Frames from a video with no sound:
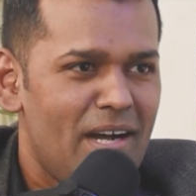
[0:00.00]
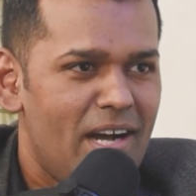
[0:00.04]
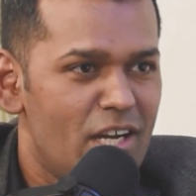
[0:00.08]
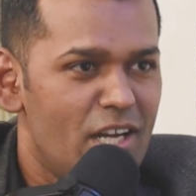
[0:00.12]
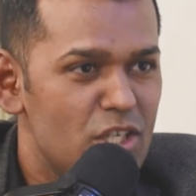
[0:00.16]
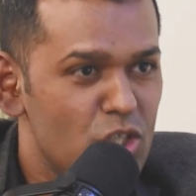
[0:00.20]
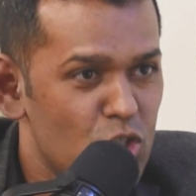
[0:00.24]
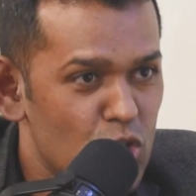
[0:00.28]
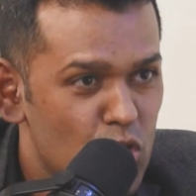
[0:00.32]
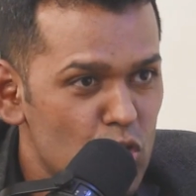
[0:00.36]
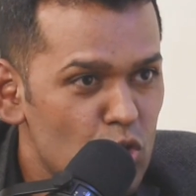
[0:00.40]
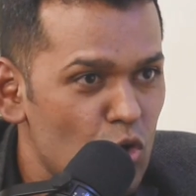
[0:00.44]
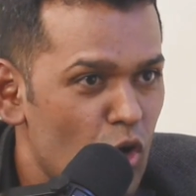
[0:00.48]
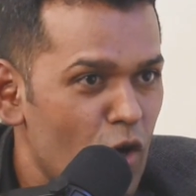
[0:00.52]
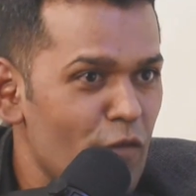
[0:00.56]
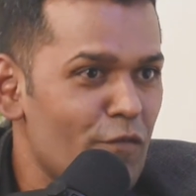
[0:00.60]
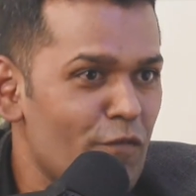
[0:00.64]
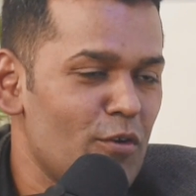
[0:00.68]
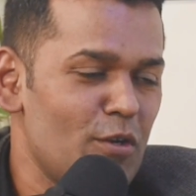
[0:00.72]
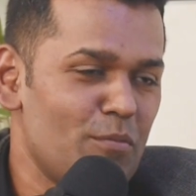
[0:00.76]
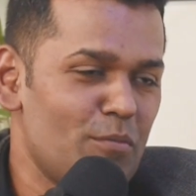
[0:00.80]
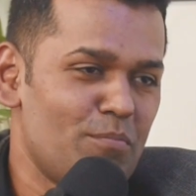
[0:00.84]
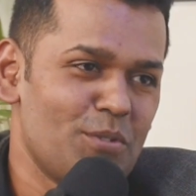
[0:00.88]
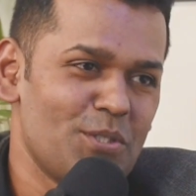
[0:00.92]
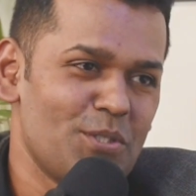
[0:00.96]
a
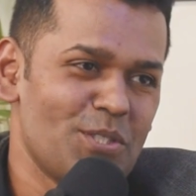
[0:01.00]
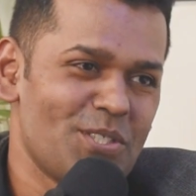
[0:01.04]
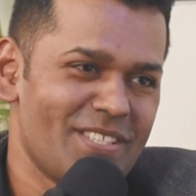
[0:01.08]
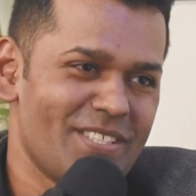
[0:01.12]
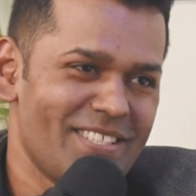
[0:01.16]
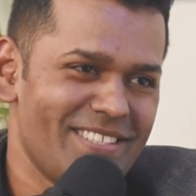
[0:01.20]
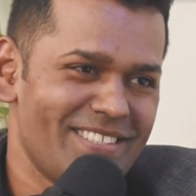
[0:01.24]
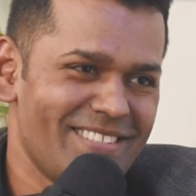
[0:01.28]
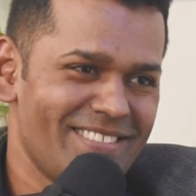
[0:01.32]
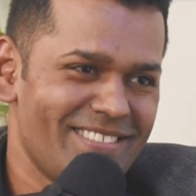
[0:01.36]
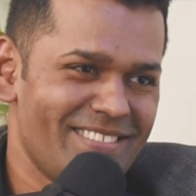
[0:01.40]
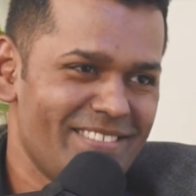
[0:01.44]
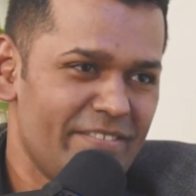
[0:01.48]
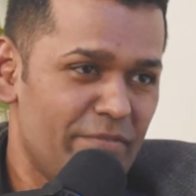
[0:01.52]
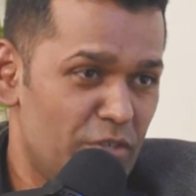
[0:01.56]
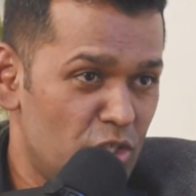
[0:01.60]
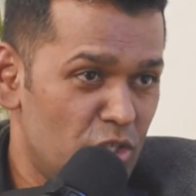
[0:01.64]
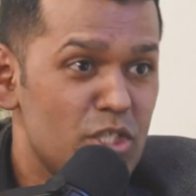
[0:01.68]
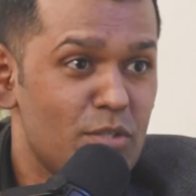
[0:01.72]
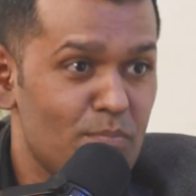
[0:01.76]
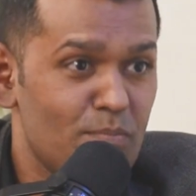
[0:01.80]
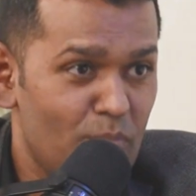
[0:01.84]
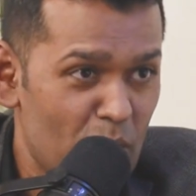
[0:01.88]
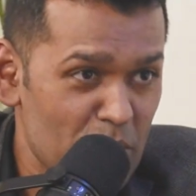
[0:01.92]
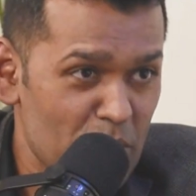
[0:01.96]
joyful person, which
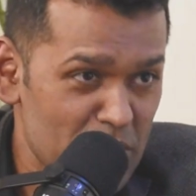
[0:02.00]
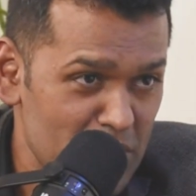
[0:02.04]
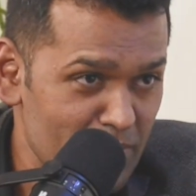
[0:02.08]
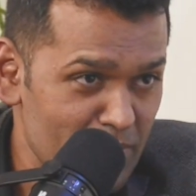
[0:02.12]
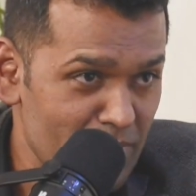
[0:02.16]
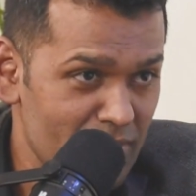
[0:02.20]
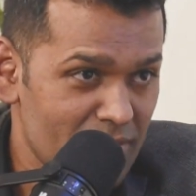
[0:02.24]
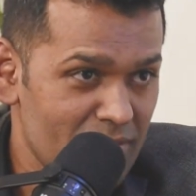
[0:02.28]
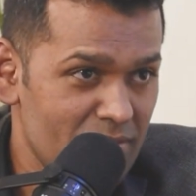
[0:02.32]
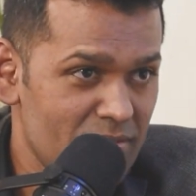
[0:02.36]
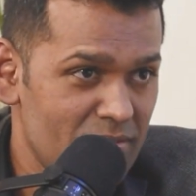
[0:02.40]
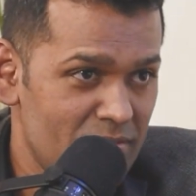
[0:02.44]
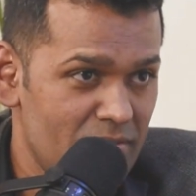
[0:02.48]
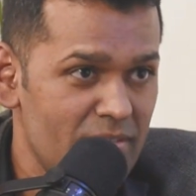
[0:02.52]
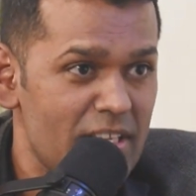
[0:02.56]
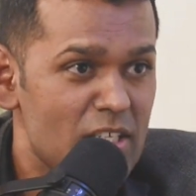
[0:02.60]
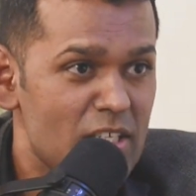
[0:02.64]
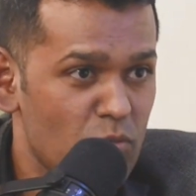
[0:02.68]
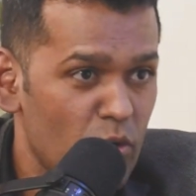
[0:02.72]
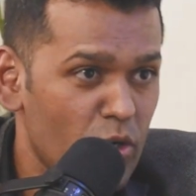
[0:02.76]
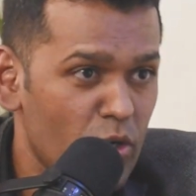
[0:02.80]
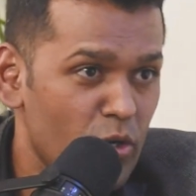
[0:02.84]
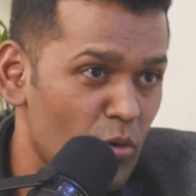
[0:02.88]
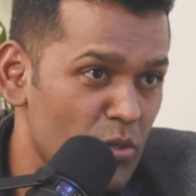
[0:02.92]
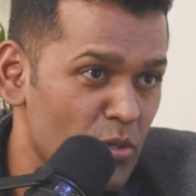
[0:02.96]
is possible.
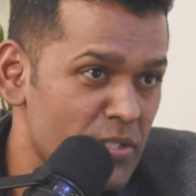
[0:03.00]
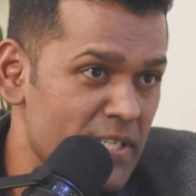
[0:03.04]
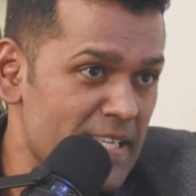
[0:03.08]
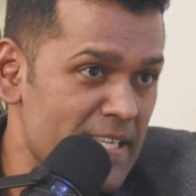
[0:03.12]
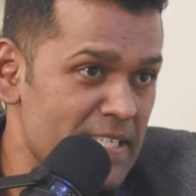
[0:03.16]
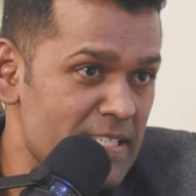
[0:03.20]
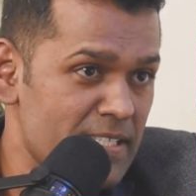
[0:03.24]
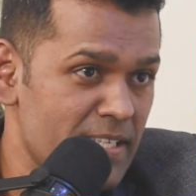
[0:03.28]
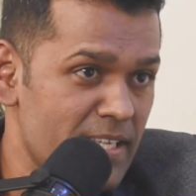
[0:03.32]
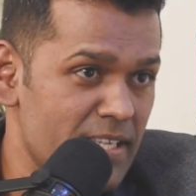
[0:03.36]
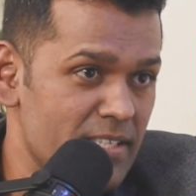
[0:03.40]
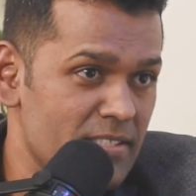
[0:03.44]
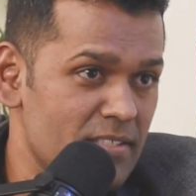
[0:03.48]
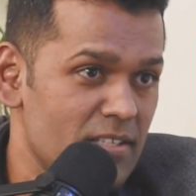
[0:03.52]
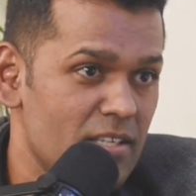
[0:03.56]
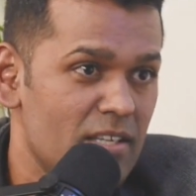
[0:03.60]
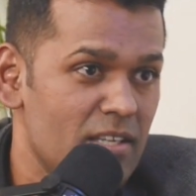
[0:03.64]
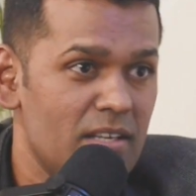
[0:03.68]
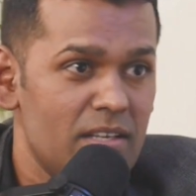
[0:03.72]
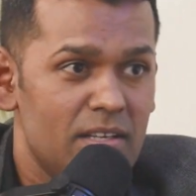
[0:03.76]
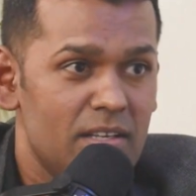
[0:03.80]
That's what neuroscience says.